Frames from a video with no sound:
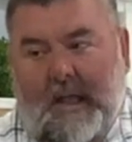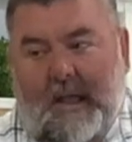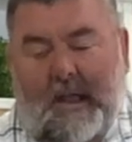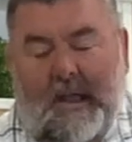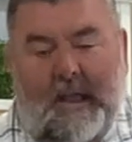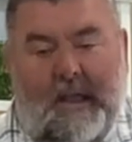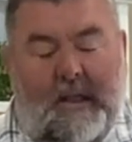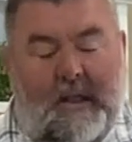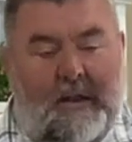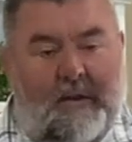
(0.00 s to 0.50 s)

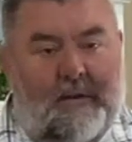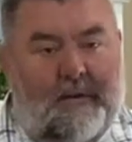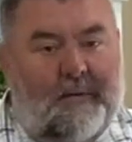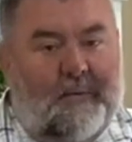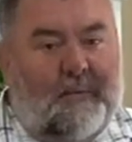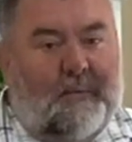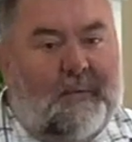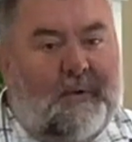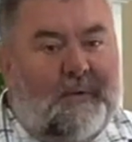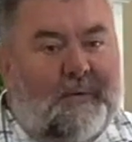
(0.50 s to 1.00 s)

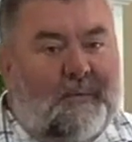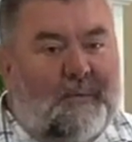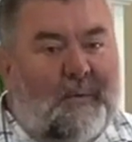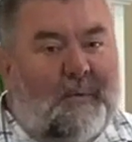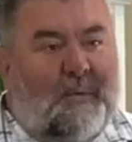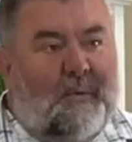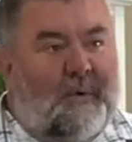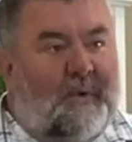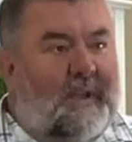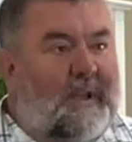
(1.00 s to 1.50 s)
And we, we
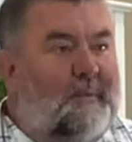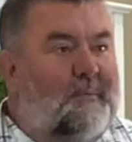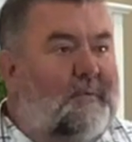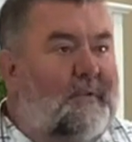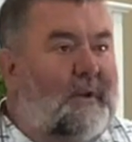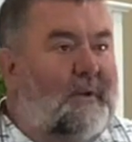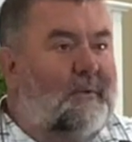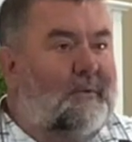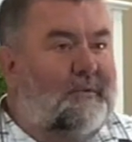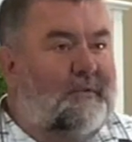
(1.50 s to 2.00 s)
want to keep
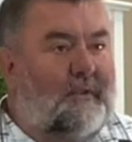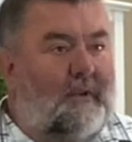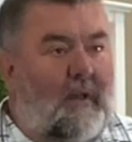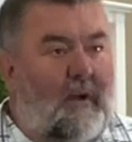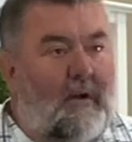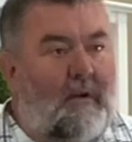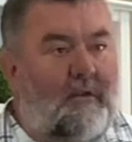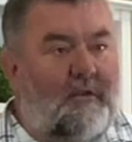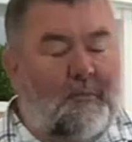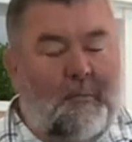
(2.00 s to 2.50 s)
those
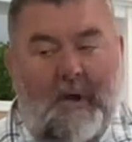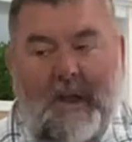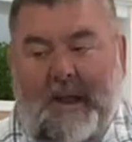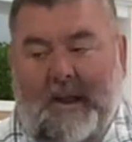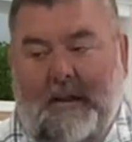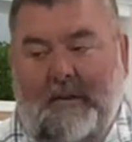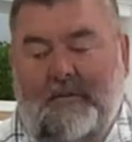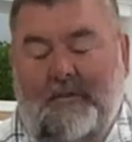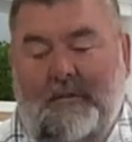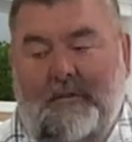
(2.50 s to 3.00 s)
large
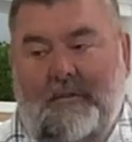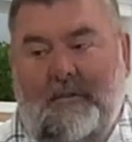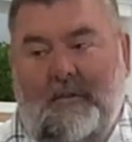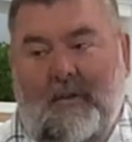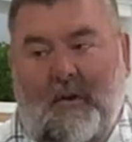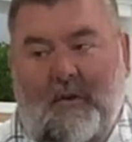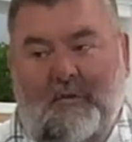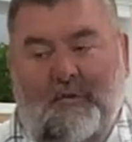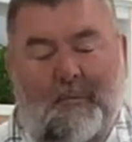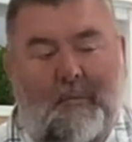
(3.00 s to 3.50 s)
packages,
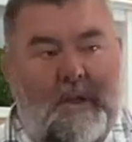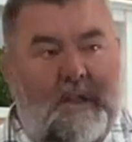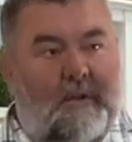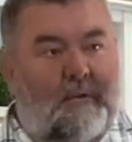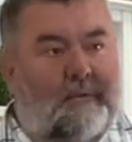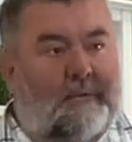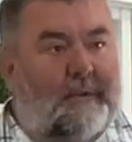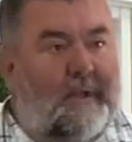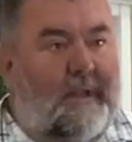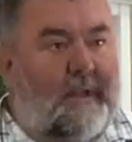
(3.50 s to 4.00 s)
large
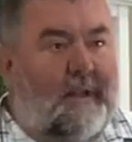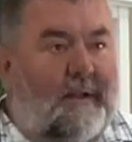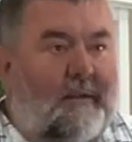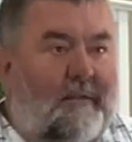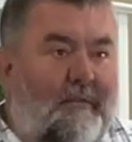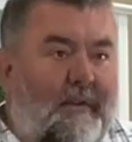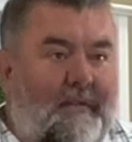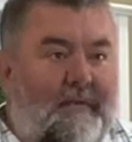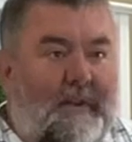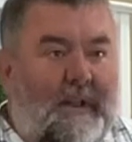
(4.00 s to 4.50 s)
bales,
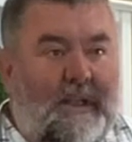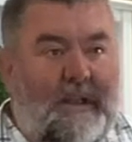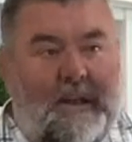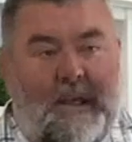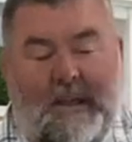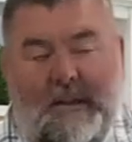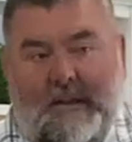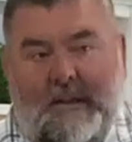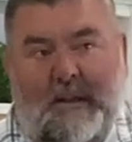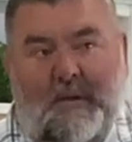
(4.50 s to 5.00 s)
15,
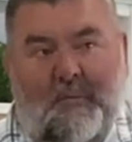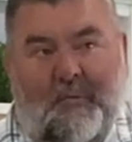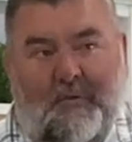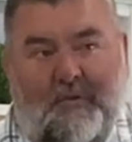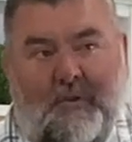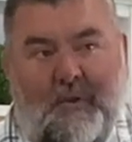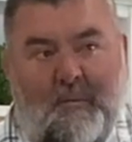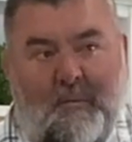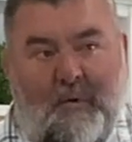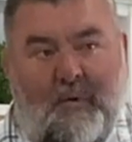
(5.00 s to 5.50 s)
18
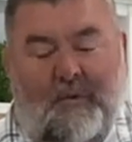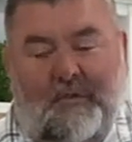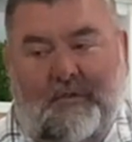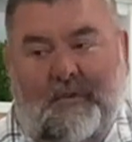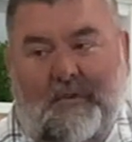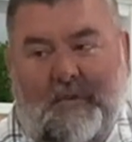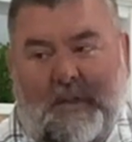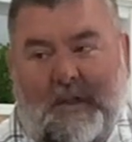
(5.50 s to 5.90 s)
percent moisture.